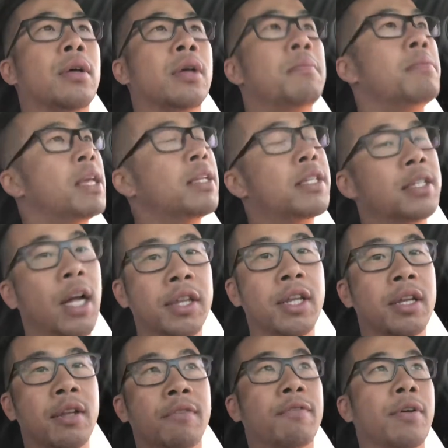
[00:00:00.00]
It means
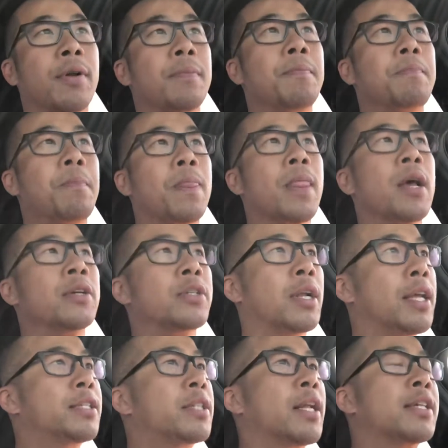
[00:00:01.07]
nothing different. So
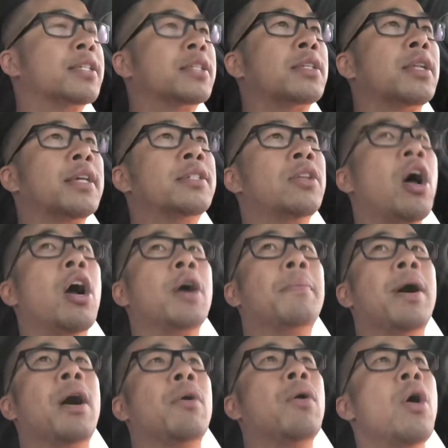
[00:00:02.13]
let's let's let's talk
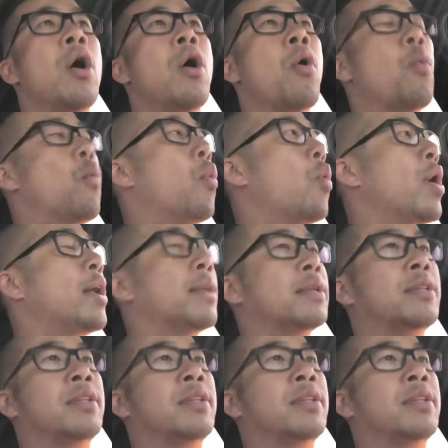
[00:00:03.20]
about what